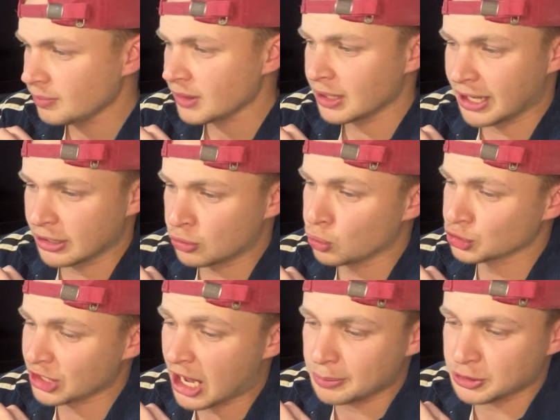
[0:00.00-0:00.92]
can cause
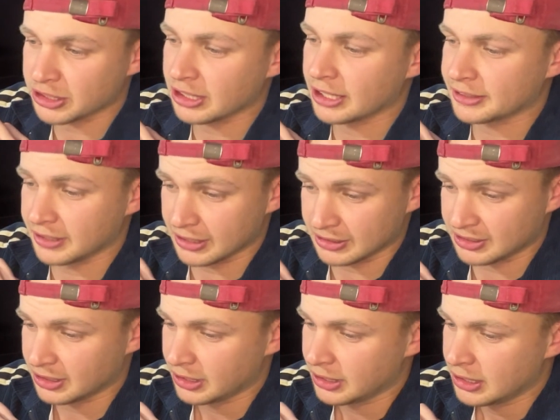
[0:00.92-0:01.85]
an upset like this.
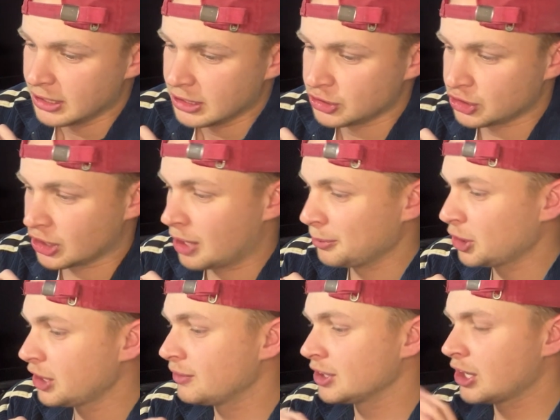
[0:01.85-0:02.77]
So I'm not
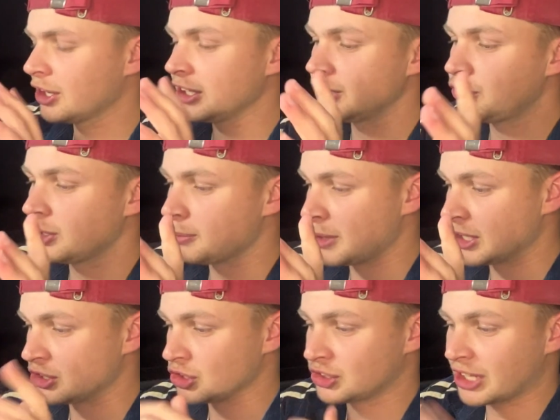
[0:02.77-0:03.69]
even going into the
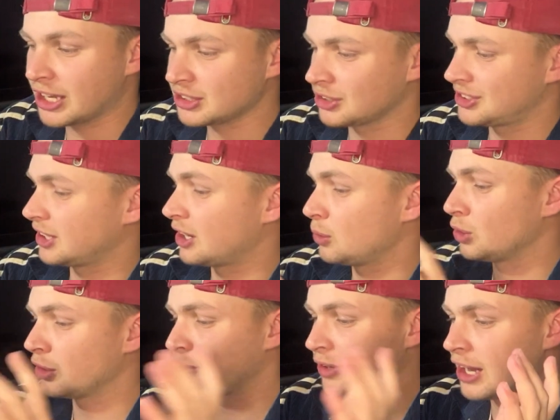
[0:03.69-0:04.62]
benches. As I said, I would
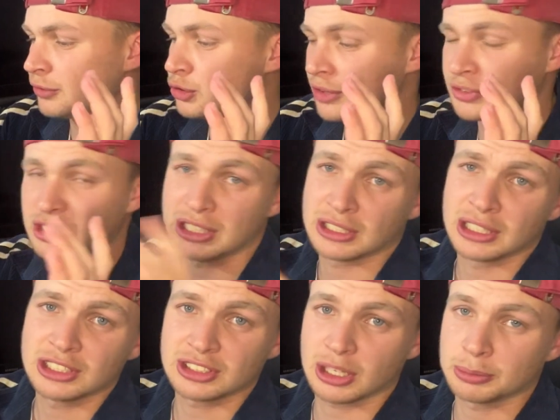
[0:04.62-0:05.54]
have loved to have seen
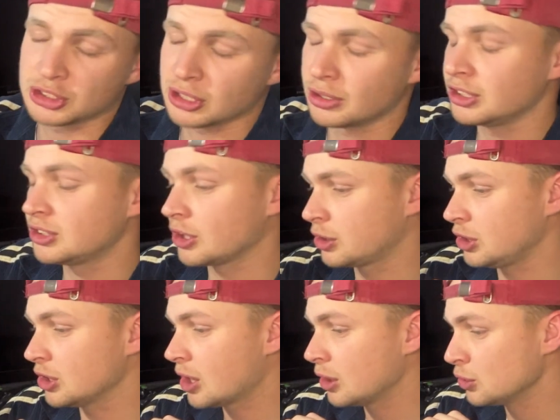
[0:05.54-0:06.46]
Samisoni
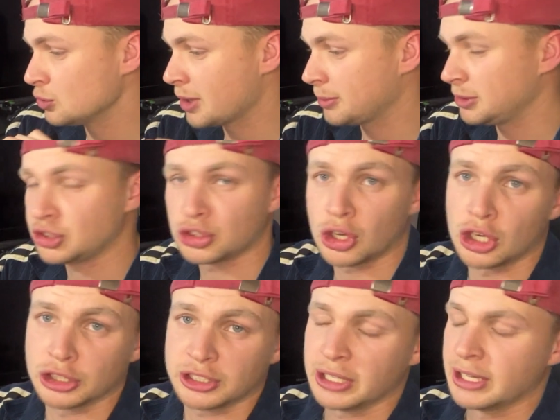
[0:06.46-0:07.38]
Takiyahu maybe start